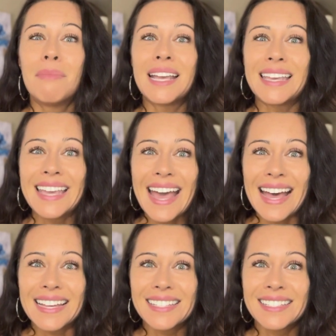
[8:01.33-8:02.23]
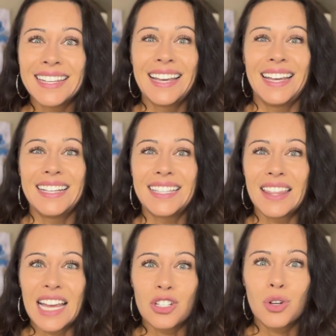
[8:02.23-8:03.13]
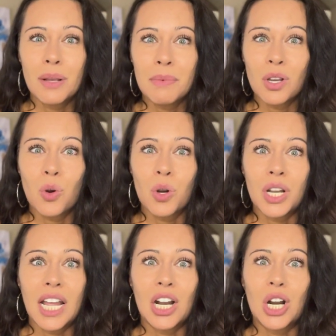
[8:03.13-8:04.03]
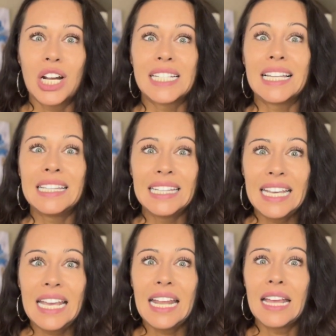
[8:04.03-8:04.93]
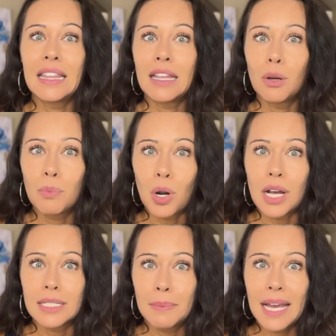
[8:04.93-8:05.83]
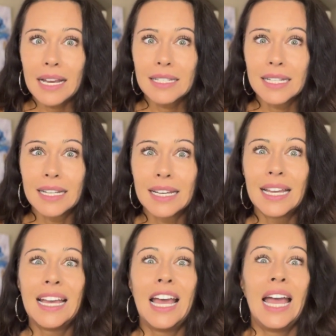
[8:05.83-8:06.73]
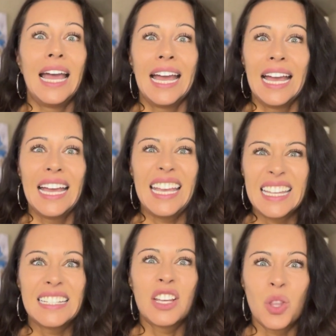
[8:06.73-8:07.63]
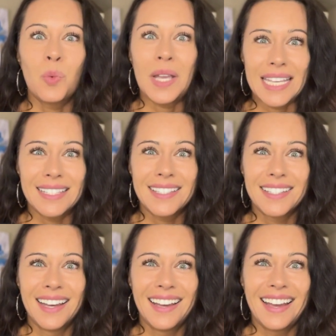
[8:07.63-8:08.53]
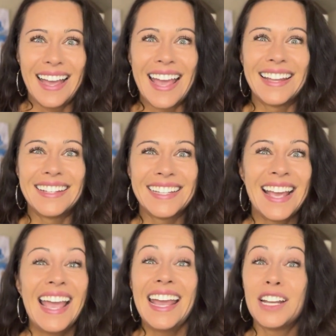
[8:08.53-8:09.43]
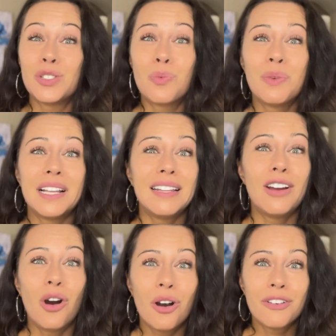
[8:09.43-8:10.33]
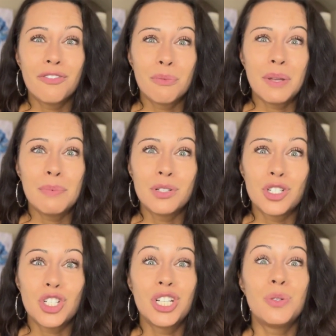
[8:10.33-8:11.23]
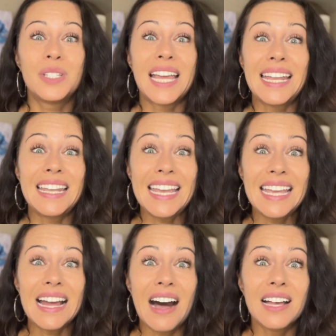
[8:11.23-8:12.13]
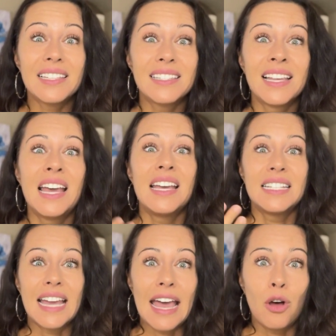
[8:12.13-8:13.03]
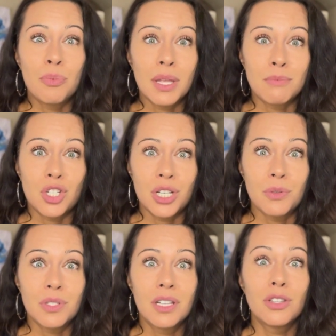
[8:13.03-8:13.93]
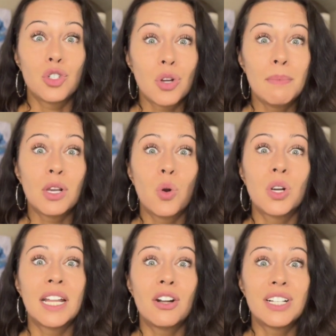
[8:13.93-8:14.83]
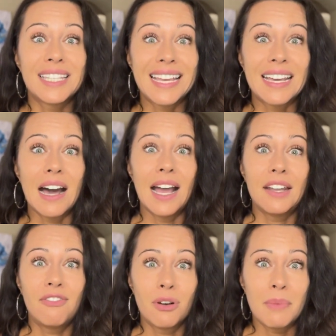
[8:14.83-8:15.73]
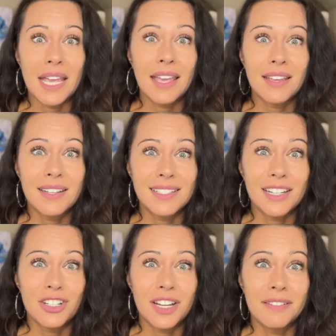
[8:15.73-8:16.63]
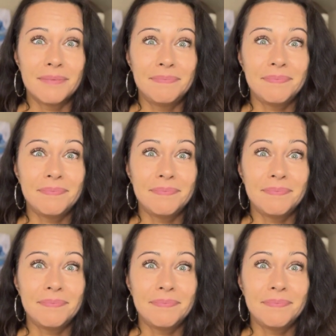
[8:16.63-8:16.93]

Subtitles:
my guess is that that treatment coordinator is leading their prospect into the weeds. And it is really hard for people to choose. They need us to help them choose. The treatment coordinator is the guide for making a decision.